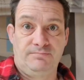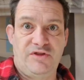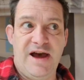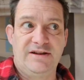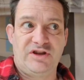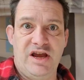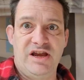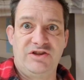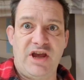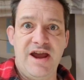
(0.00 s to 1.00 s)
That
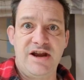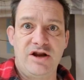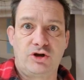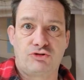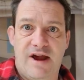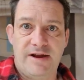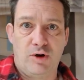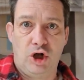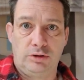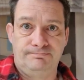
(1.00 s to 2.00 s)
is
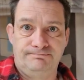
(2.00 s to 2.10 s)
incredible.